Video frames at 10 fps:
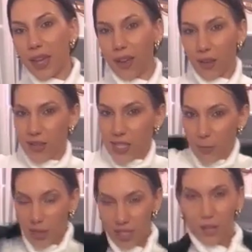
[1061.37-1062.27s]
because
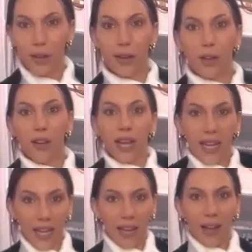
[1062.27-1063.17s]
the material,
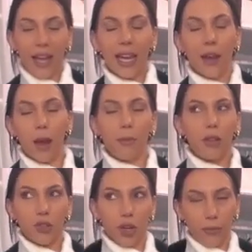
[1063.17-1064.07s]
I'm
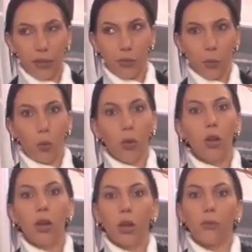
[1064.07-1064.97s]
not sure if it's
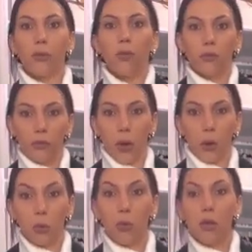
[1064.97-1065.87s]
wool or
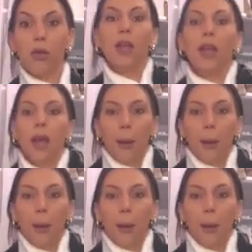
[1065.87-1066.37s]
faux wool,